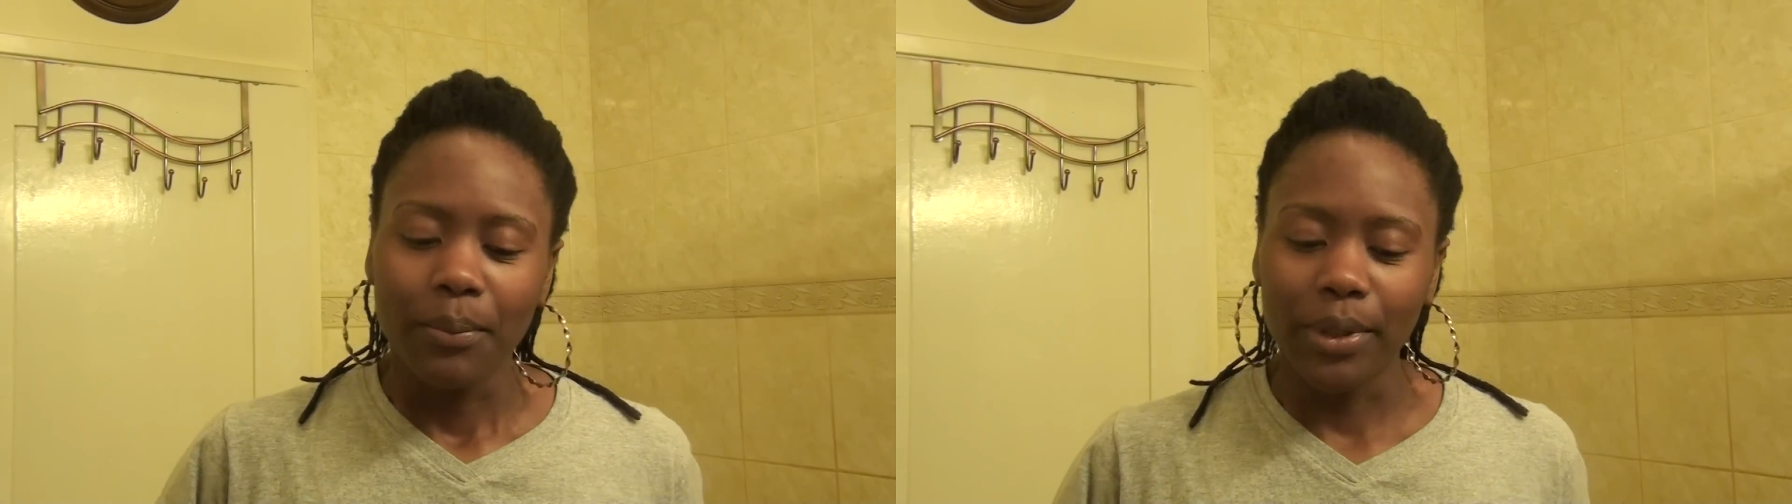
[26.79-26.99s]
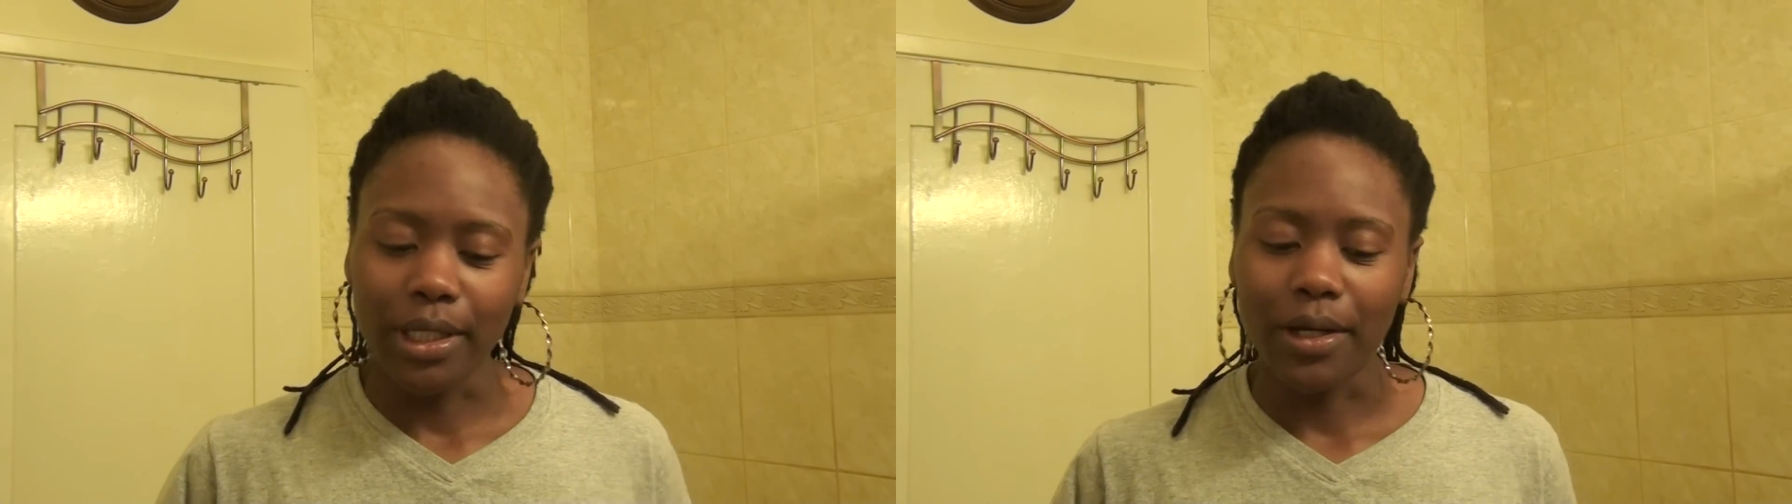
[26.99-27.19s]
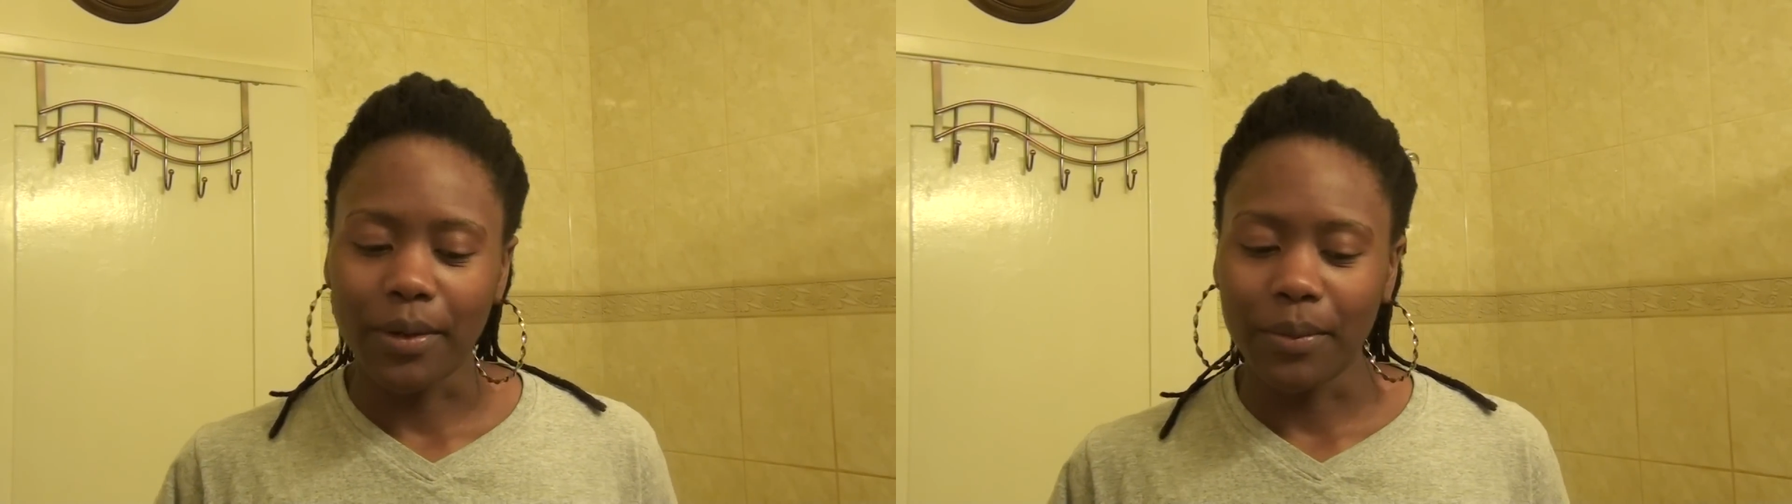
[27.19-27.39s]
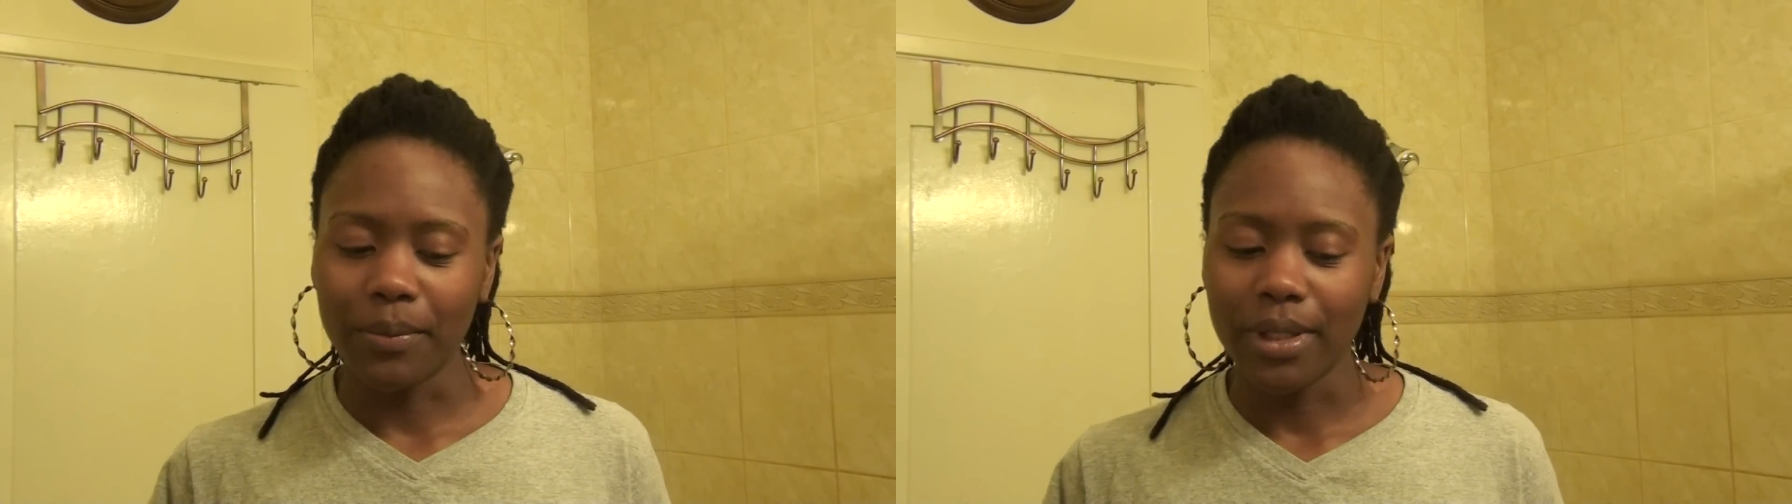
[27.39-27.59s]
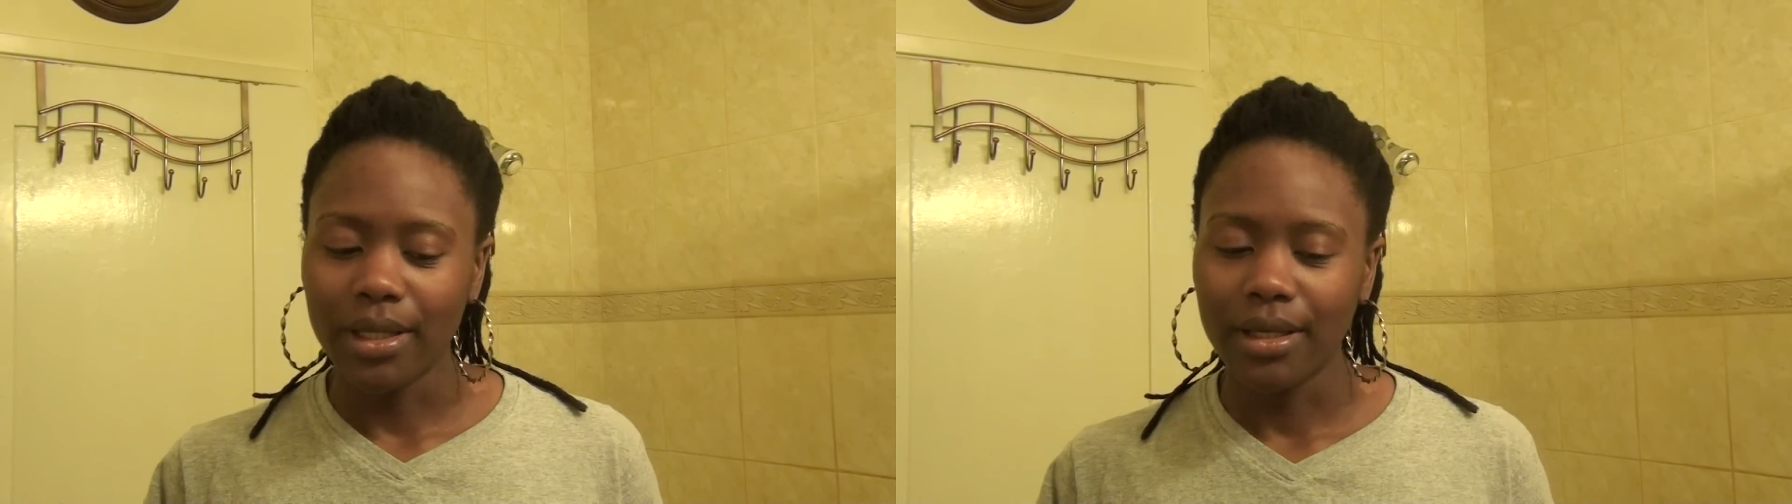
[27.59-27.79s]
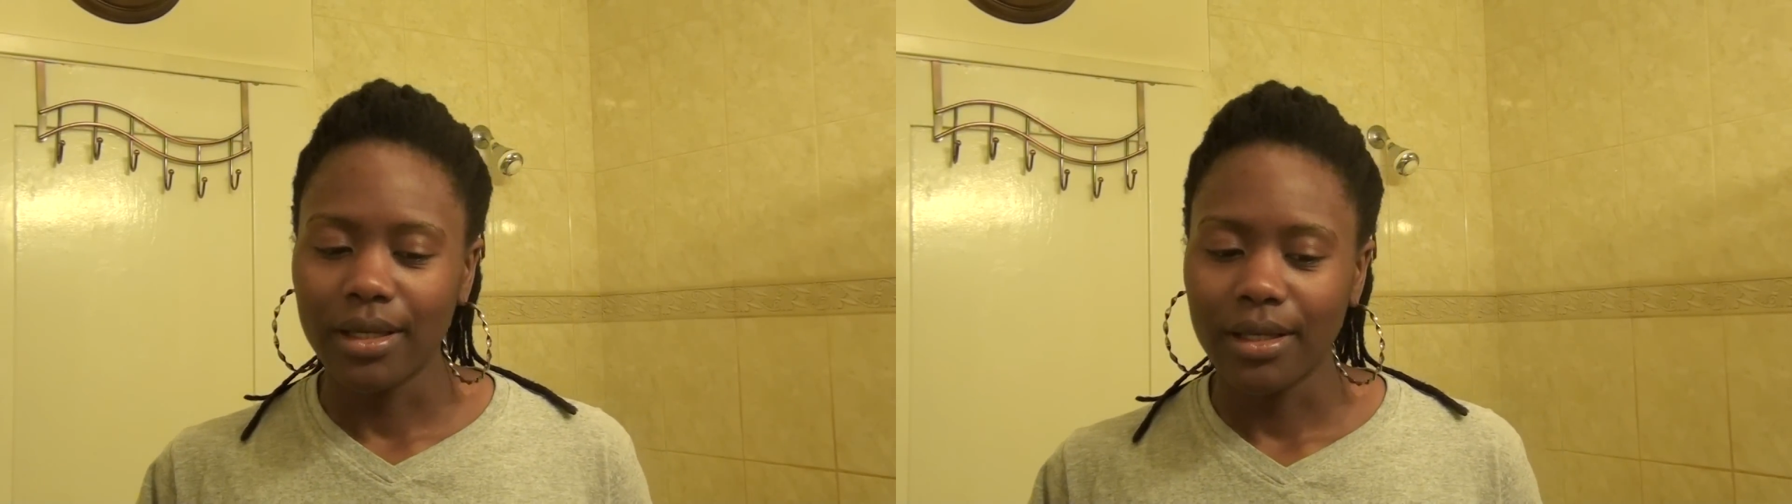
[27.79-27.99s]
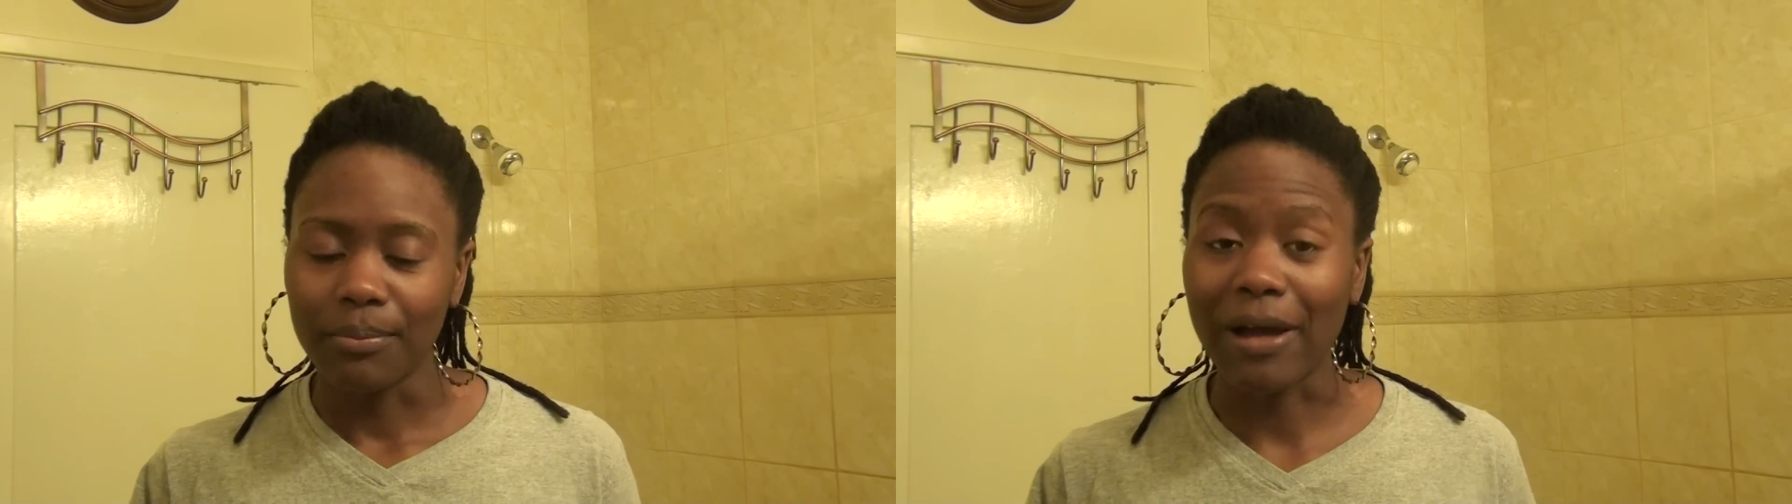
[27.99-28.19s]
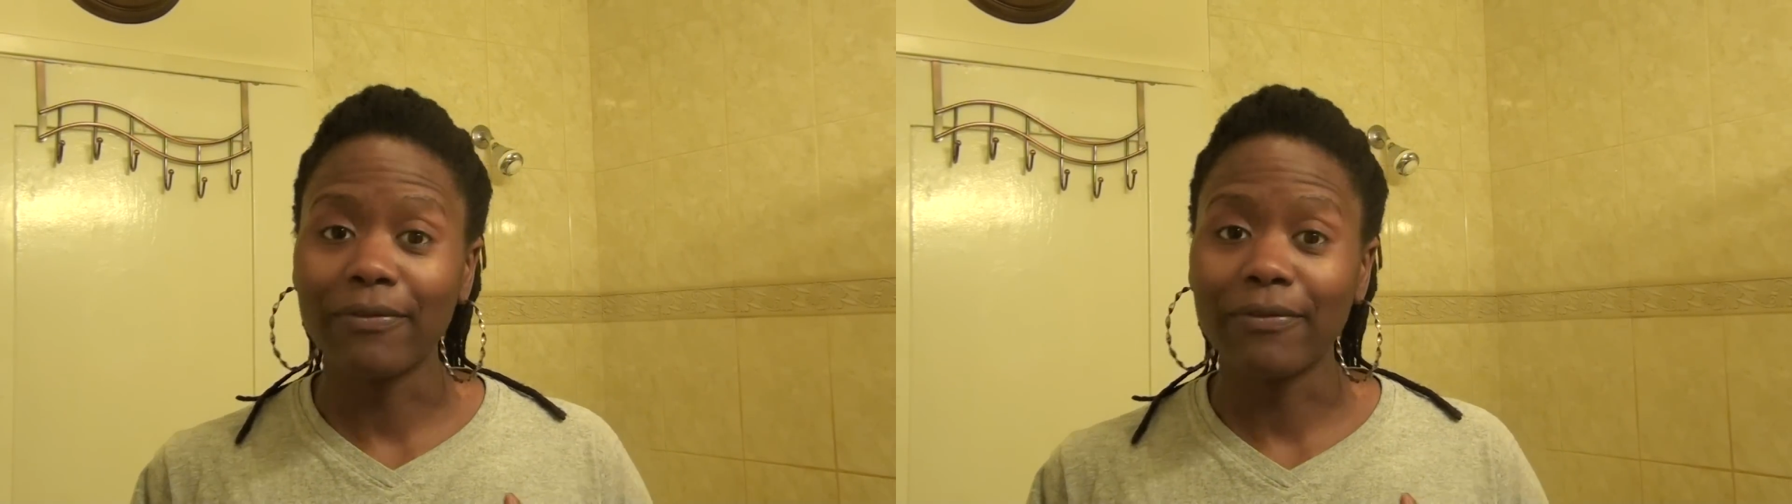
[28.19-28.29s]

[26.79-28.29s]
But um, my